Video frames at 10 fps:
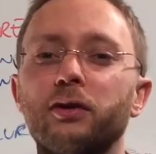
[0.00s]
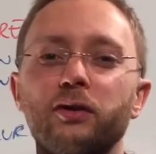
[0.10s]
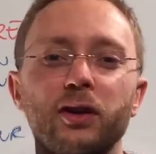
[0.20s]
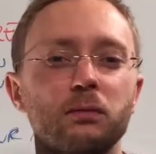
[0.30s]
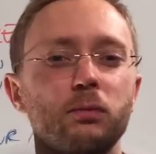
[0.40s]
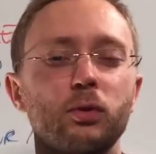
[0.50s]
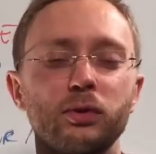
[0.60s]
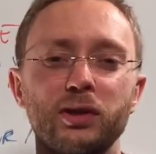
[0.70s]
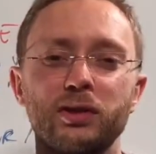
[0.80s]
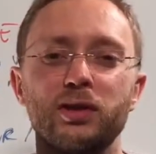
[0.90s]
and see in more
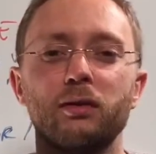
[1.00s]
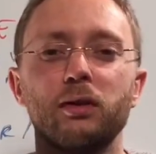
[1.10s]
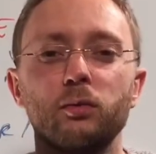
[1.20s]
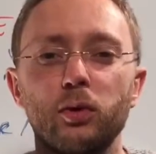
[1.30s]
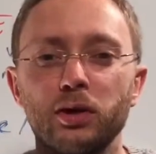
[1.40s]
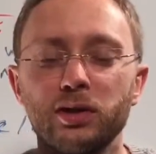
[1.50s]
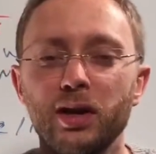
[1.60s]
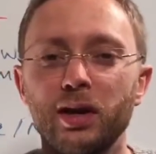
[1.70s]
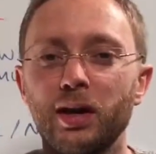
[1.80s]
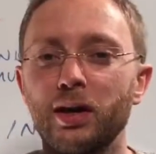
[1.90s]
detail, and it works
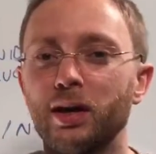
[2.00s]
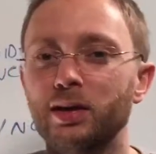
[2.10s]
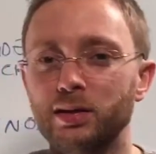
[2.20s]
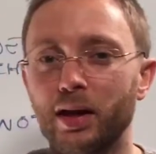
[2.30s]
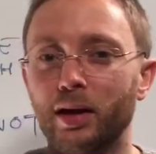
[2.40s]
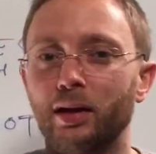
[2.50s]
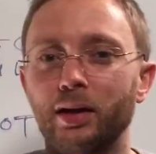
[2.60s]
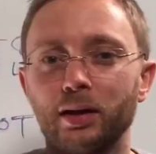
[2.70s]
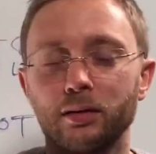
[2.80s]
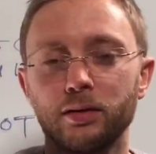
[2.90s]
in
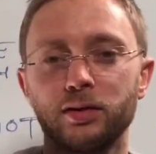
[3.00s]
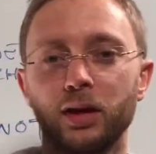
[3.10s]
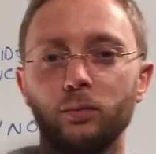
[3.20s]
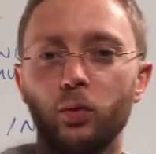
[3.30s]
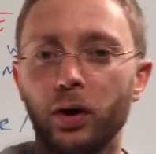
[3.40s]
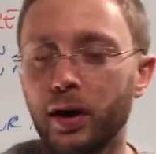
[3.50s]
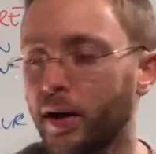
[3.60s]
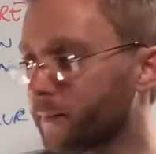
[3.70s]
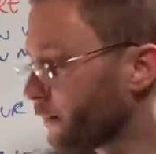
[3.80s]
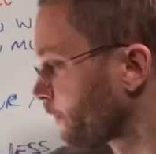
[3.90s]
exactly the same way.